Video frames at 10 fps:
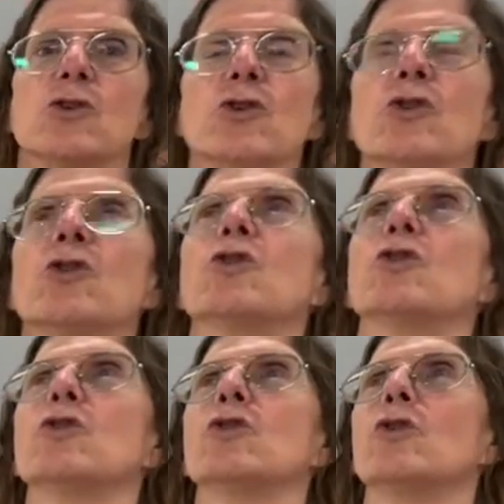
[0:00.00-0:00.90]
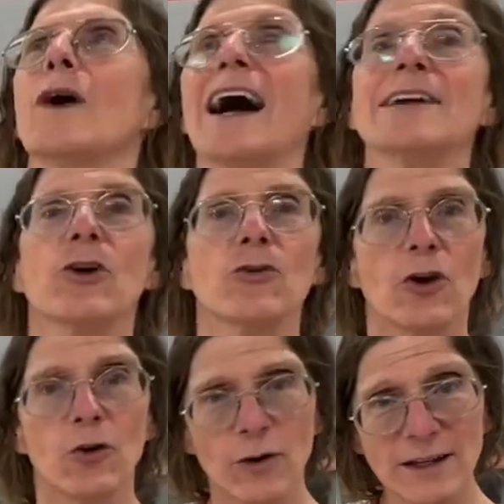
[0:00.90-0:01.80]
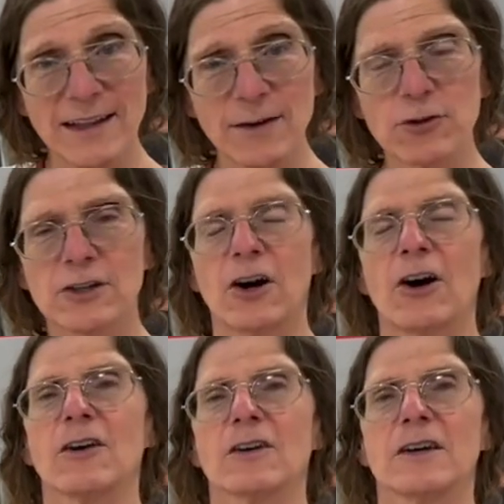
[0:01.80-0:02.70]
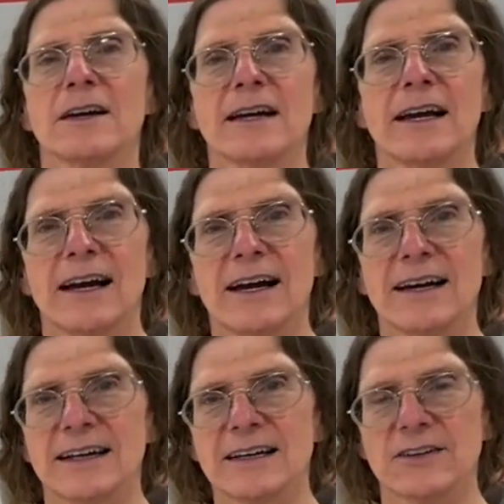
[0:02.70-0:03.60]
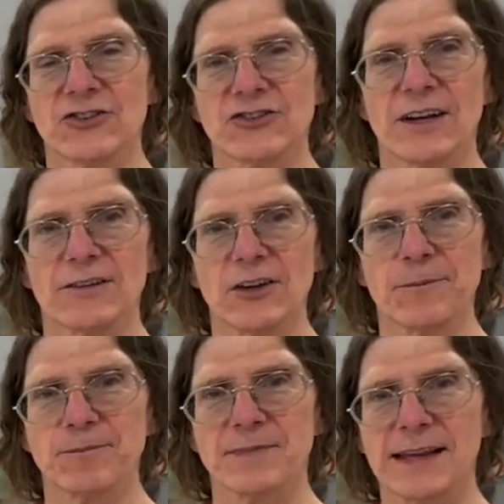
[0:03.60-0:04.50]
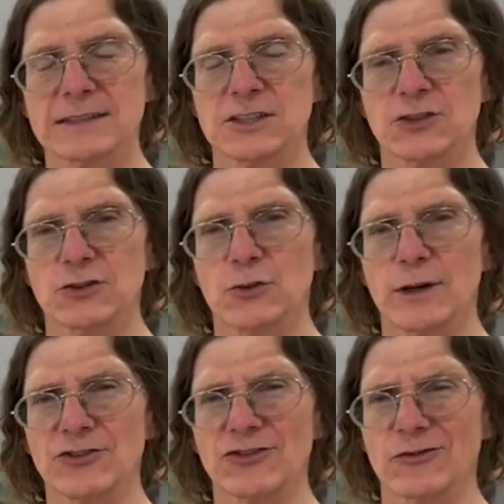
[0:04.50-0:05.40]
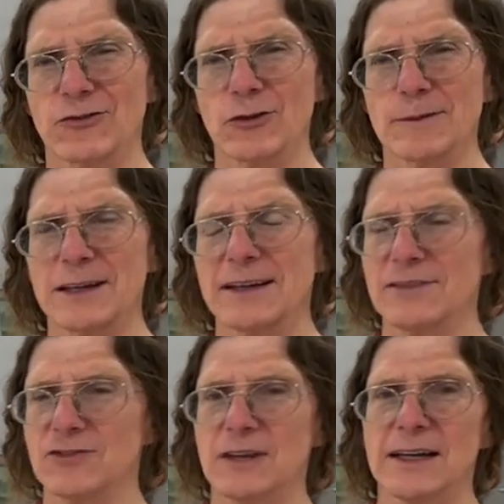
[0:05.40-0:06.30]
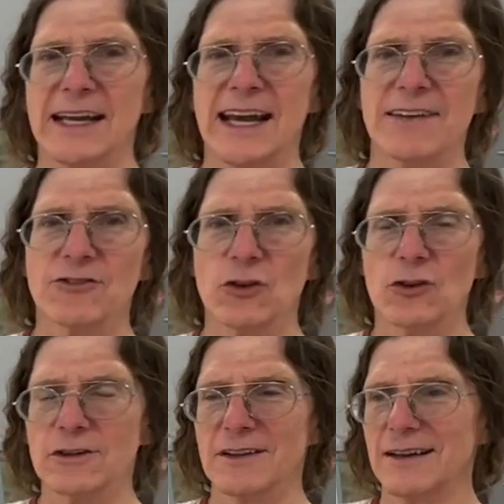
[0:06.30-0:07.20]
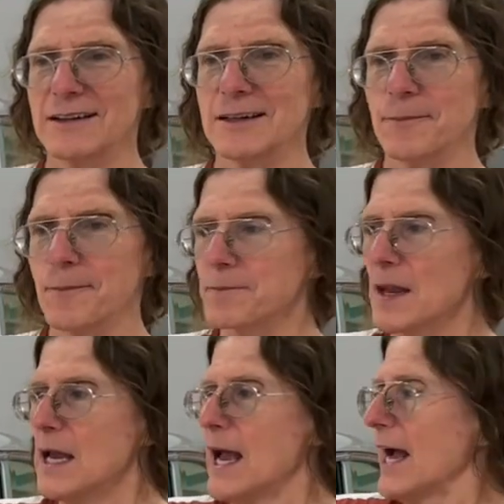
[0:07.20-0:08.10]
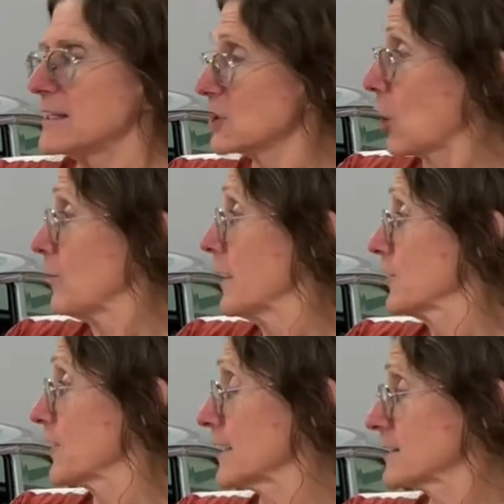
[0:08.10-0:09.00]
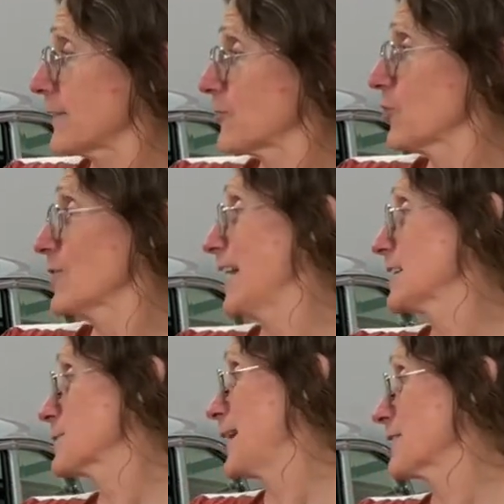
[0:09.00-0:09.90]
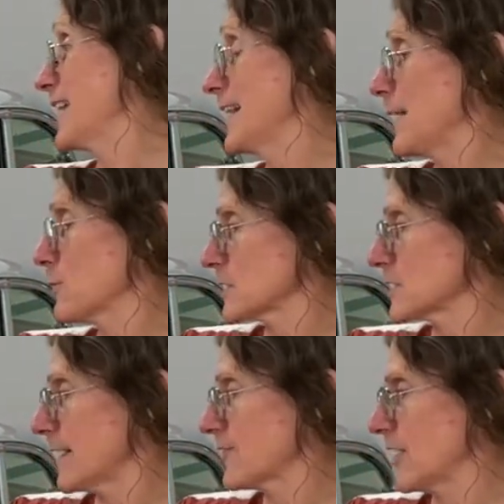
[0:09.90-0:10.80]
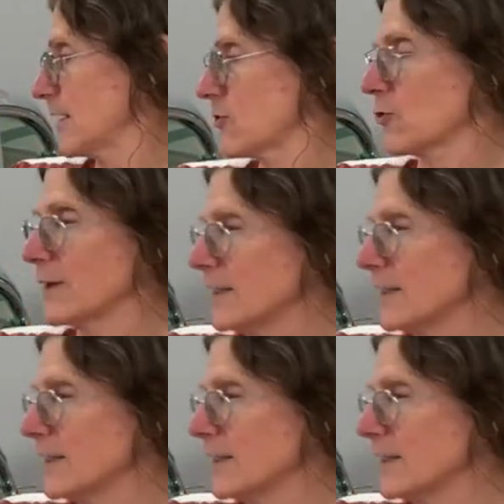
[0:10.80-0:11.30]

Oh, I don't know what they were called uh, on the Chevy. That's a good question for me. I have to, have to look that up. So you guys have two days, about 10 hours left to enter the win.